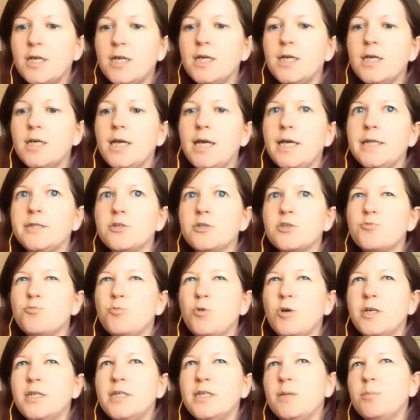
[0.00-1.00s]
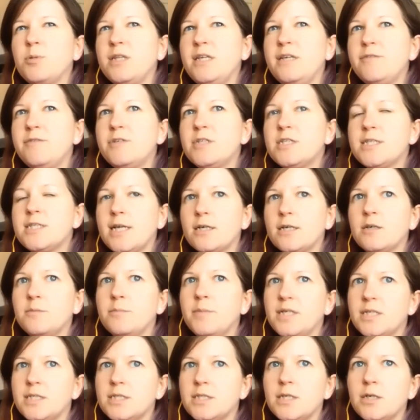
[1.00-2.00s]
and there's one, I believe, in
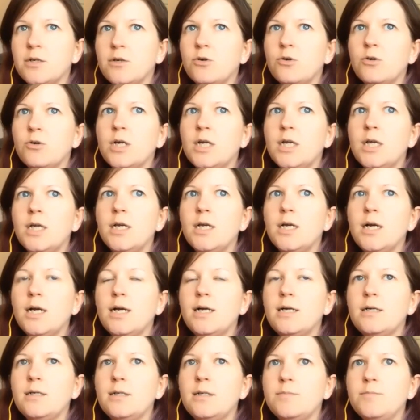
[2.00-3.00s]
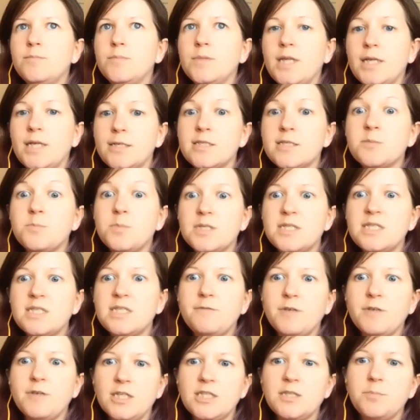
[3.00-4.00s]
Sacramento that is
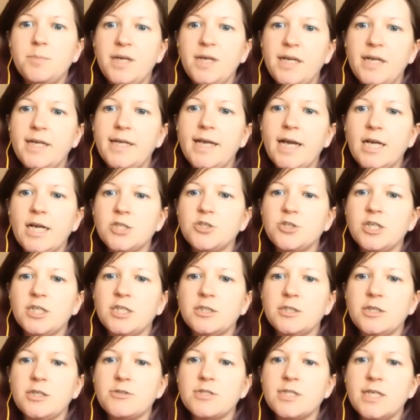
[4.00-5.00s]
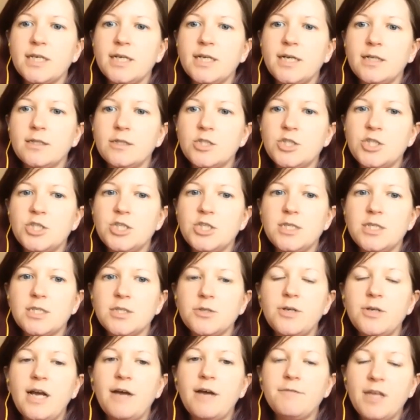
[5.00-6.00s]
specific to pediatric neuropsychology.
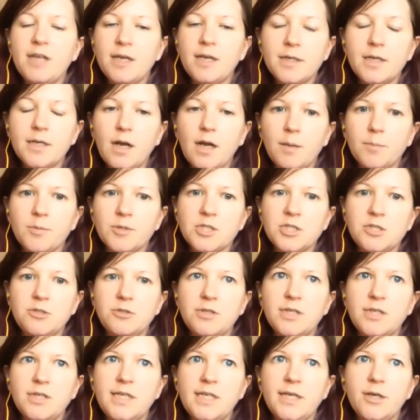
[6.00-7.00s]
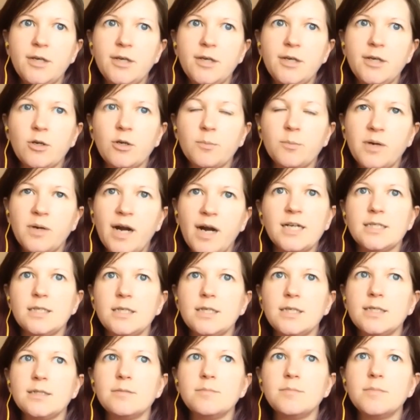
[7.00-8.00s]
So you'd have that opportunity on
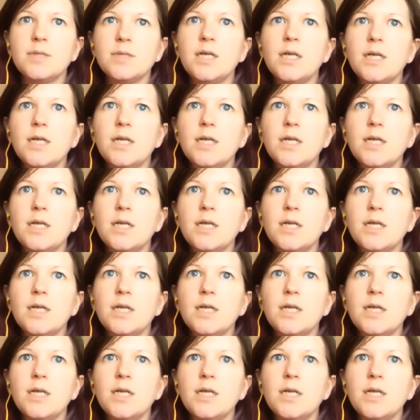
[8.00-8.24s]
practicum.